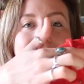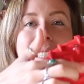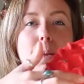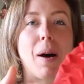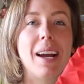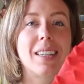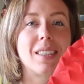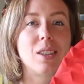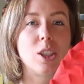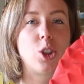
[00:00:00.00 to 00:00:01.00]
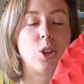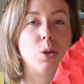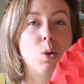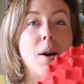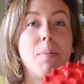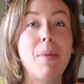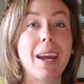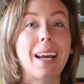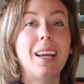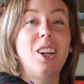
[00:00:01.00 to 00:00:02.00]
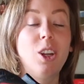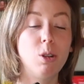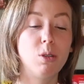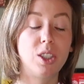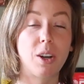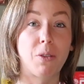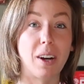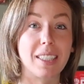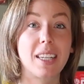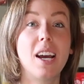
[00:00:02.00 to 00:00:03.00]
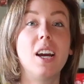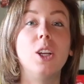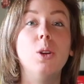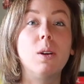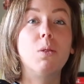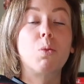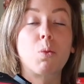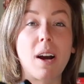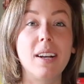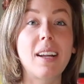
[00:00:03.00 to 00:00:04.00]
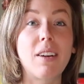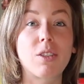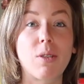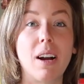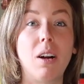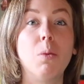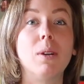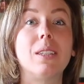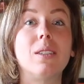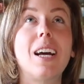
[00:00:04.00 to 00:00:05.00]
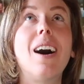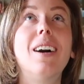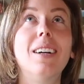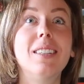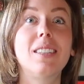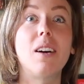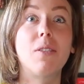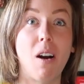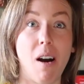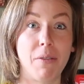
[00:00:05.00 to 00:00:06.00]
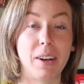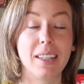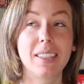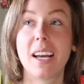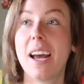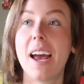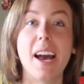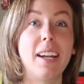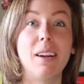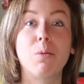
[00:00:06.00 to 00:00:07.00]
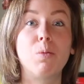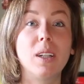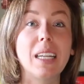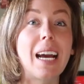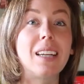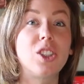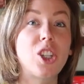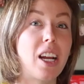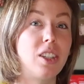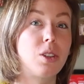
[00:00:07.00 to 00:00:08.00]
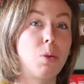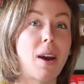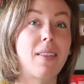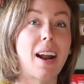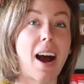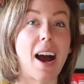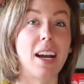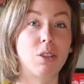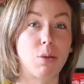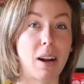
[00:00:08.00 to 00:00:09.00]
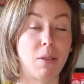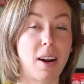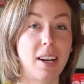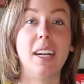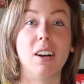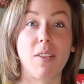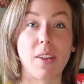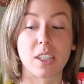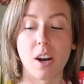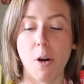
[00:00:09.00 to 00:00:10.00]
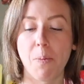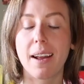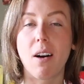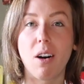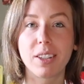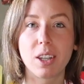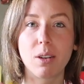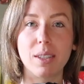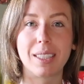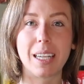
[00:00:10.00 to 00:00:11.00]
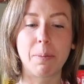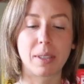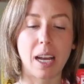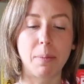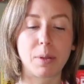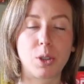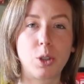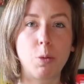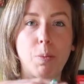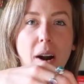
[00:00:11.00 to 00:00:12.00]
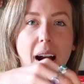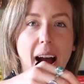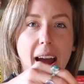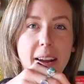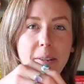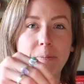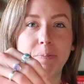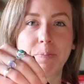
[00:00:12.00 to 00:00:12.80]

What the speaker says: The spikes in this shoe make a huge difference. You can run down a trail with tons of confidence, and it really has changed the way that I trail run here in the snow. It also zips up super high,